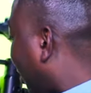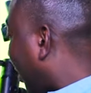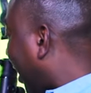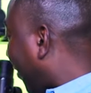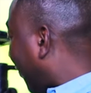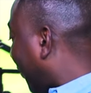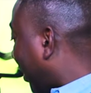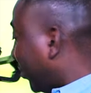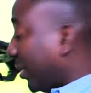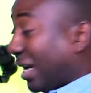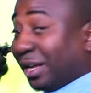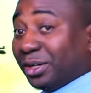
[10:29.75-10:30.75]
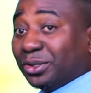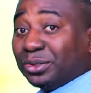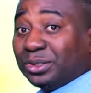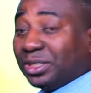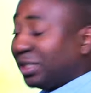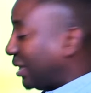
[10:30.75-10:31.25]
got afraid when I
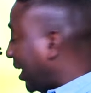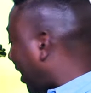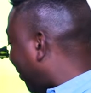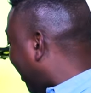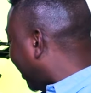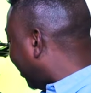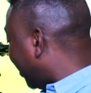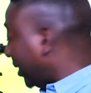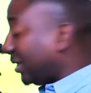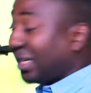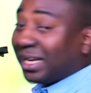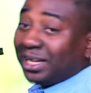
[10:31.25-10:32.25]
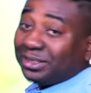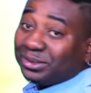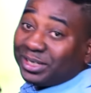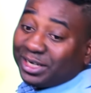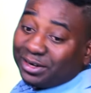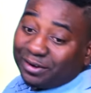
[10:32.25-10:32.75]
noticed that I made a mistake and
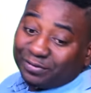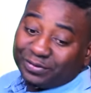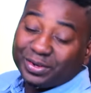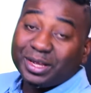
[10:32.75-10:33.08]
took it off.